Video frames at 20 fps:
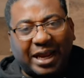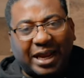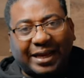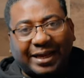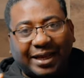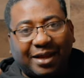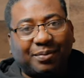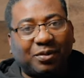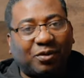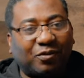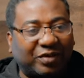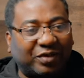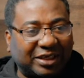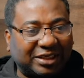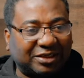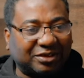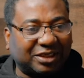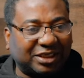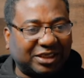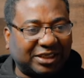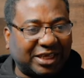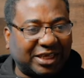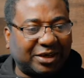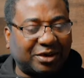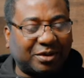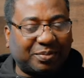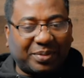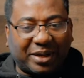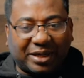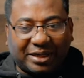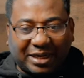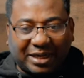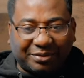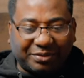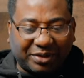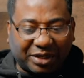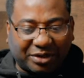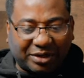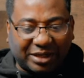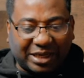I came over to this setup and I
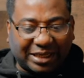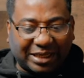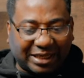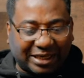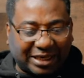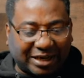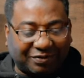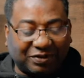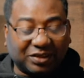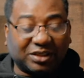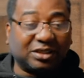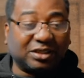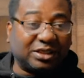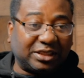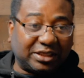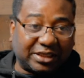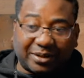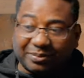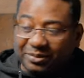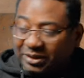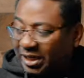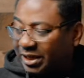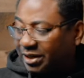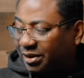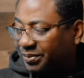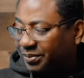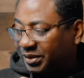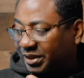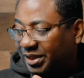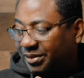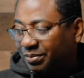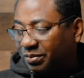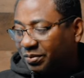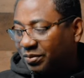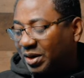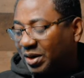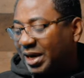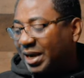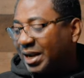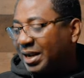reconnected everything, same setup, same
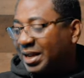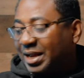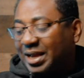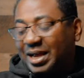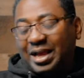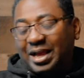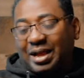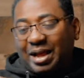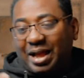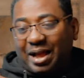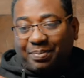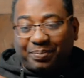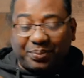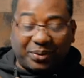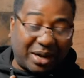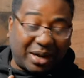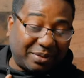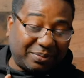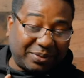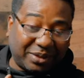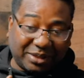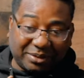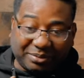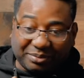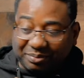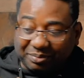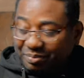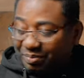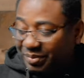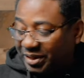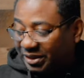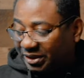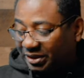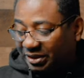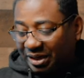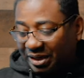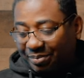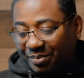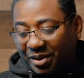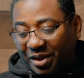wire, I probably
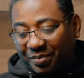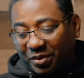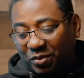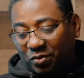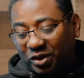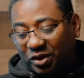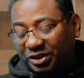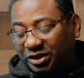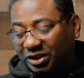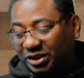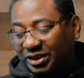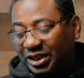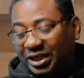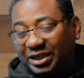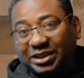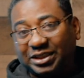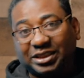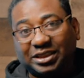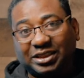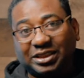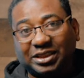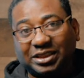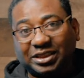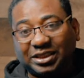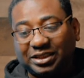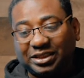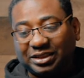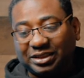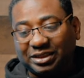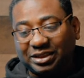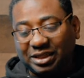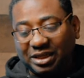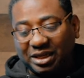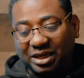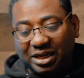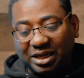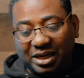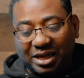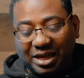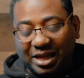missed, maybe what's changed is this
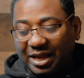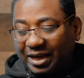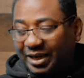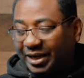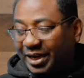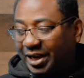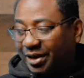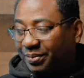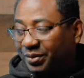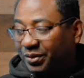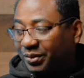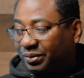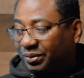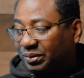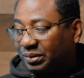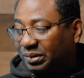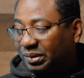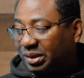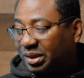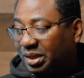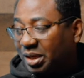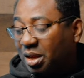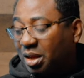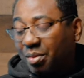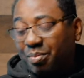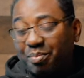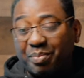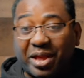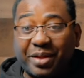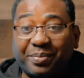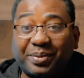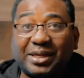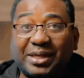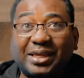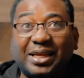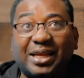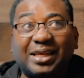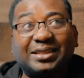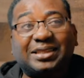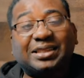cable. Maybe the
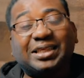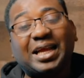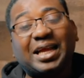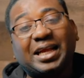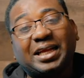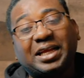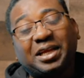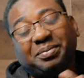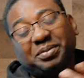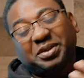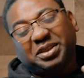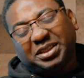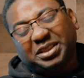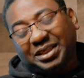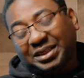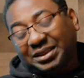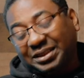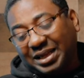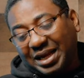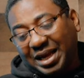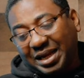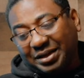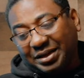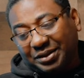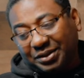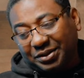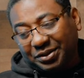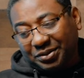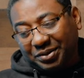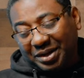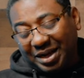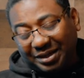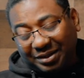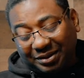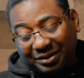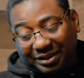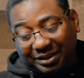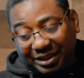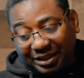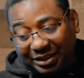SDI cable changed, I don't know, I
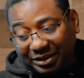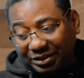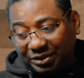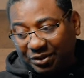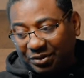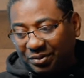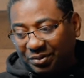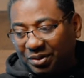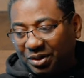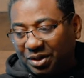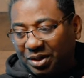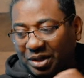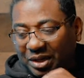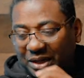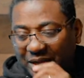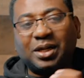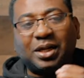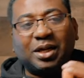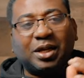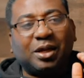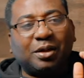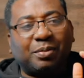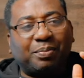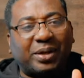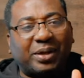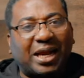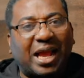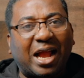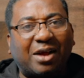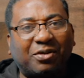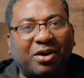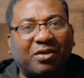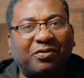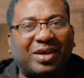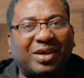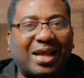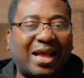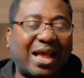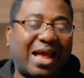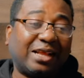don't think so. But however,
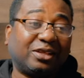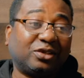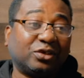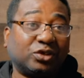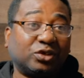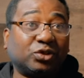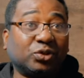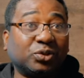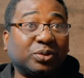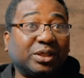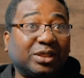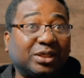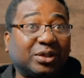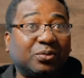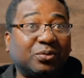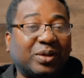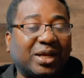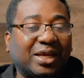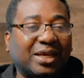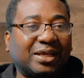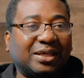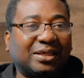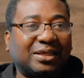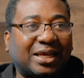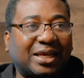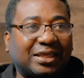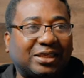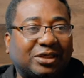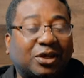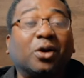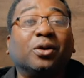I had to do it the way that